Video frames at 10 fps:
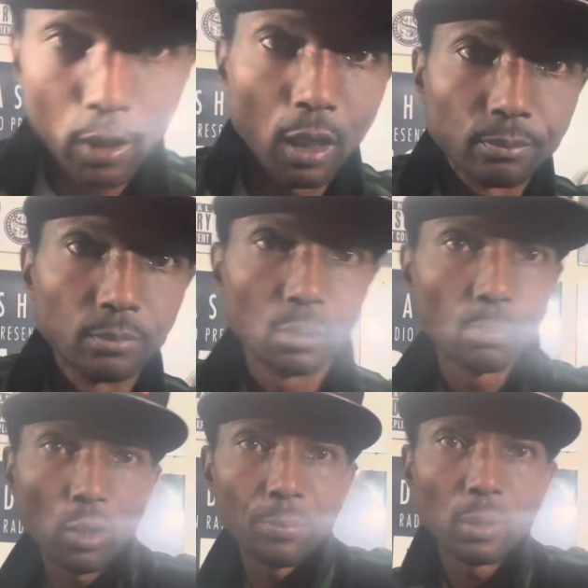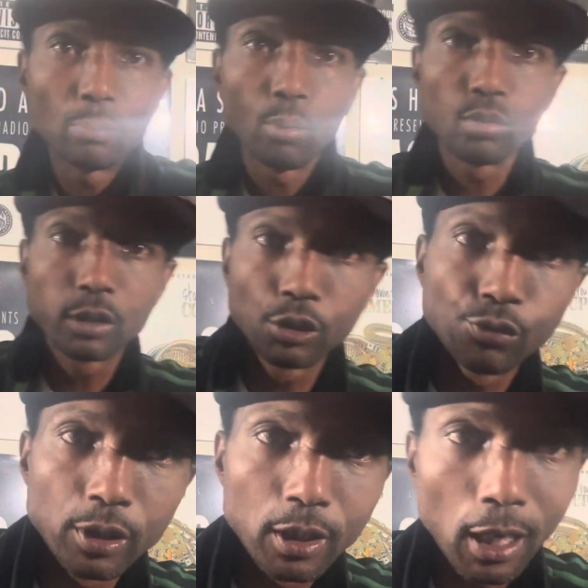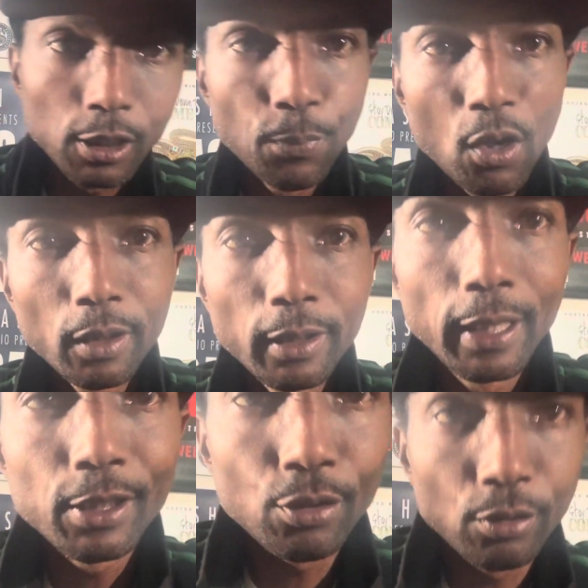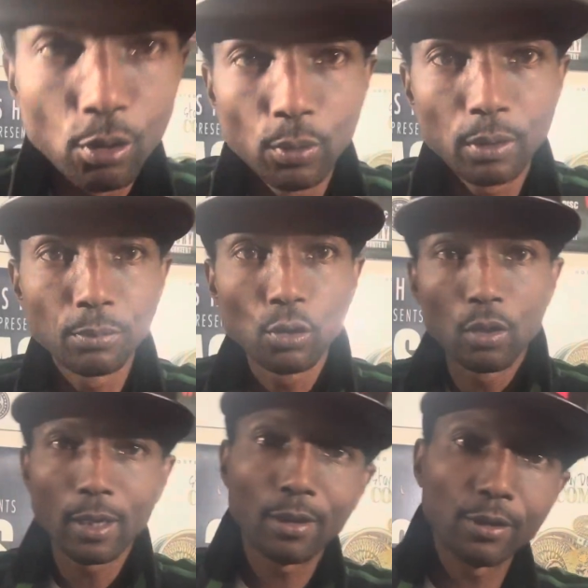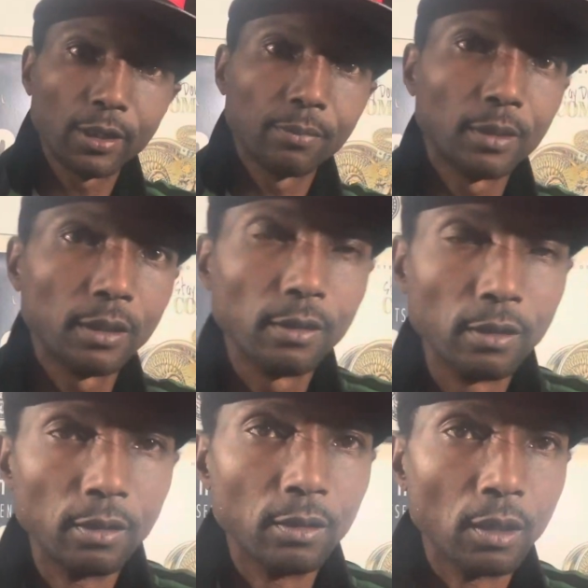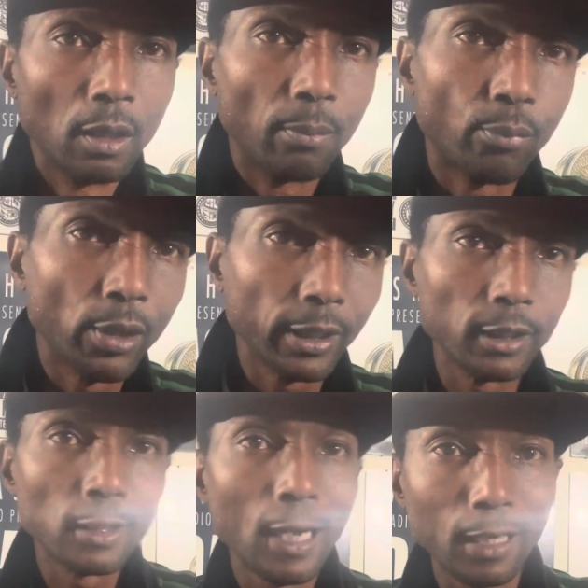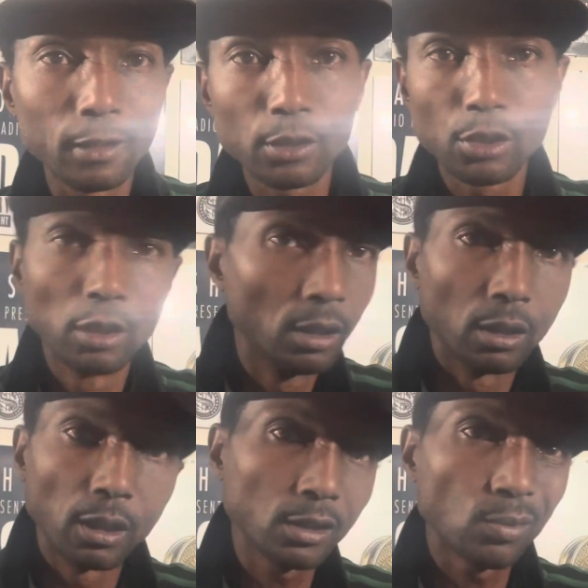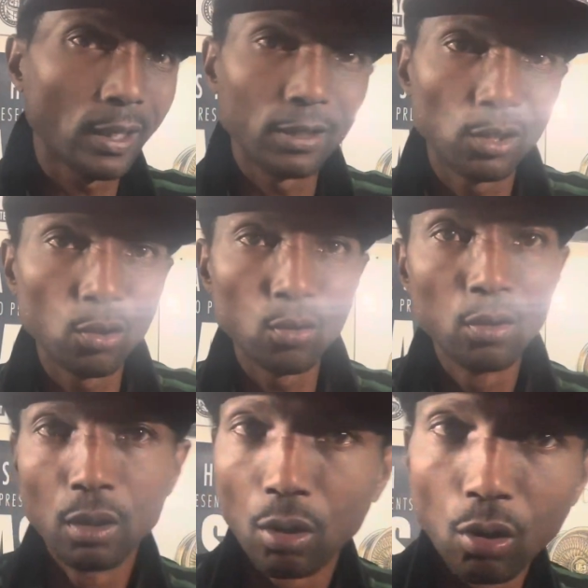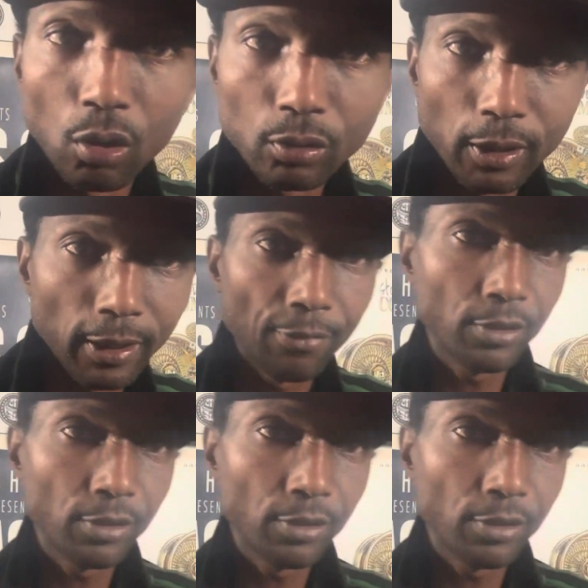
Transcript: up? Your boy Big Boosie, Street Knowledge Podcast. Y'all know what I'm doing out here, man. Bringing the knowledge. That's what I do all day, every